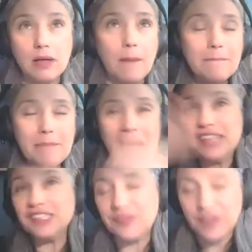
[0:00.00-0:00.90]
a
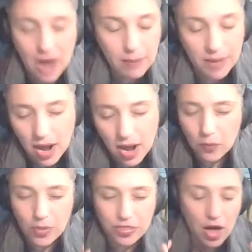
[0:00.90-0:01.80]
mass
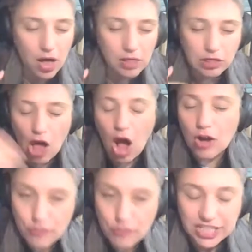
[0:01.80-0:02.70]
phenomenon with a
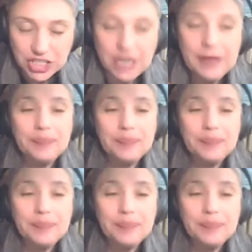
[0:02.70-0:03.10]
long reach